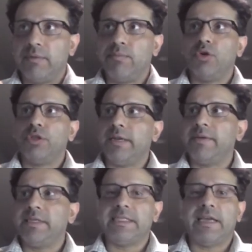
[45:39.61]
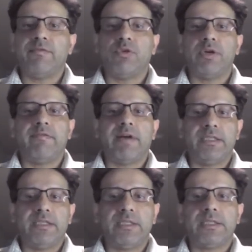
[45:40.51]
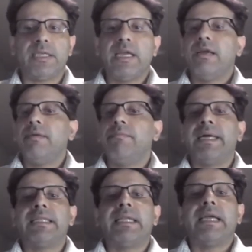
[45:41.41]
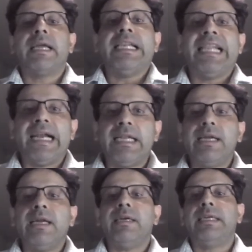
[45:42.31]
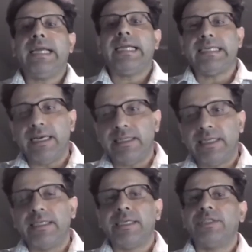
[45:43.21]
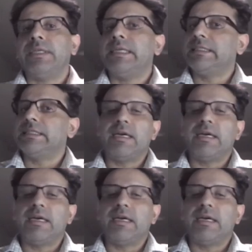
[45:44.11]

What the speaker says: Both databases have good advisors, but letting it dictate the decision is a